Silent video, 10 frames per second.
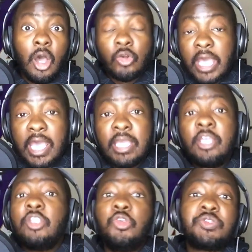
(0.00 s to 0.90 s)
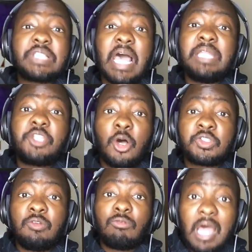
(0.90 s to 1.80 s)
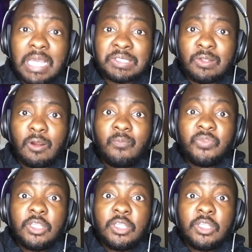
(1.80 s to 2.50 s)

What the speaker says: Okay, you signed Dalton Risner.